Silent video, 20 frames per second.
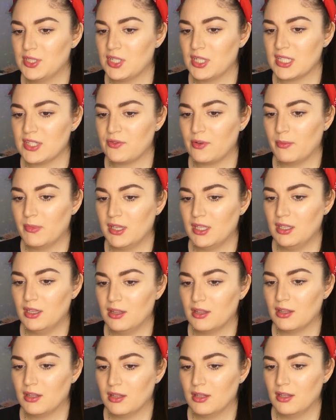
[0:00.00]
just from
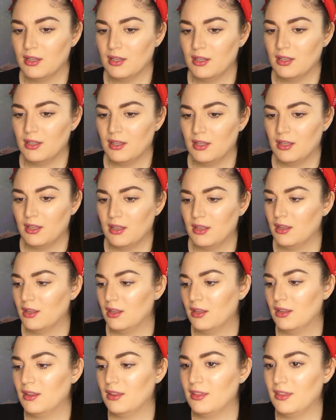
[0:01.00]
the
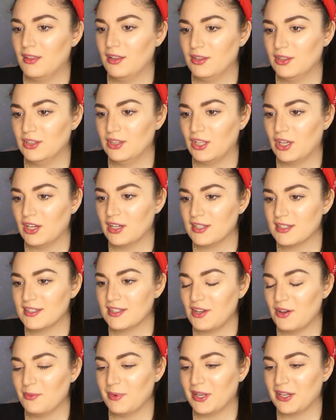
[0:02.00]

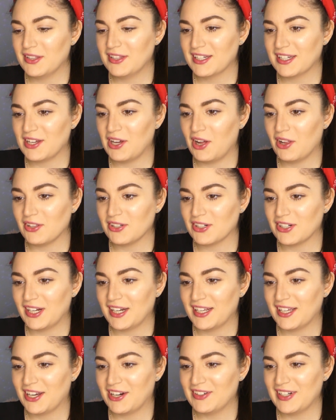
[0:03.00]
looks. Oh my god, the color
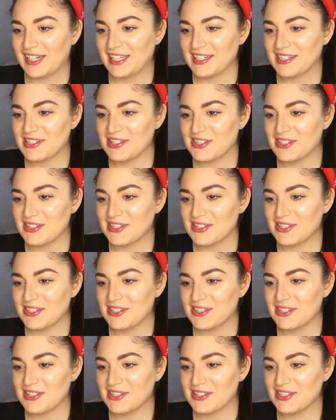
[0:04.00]
grading already is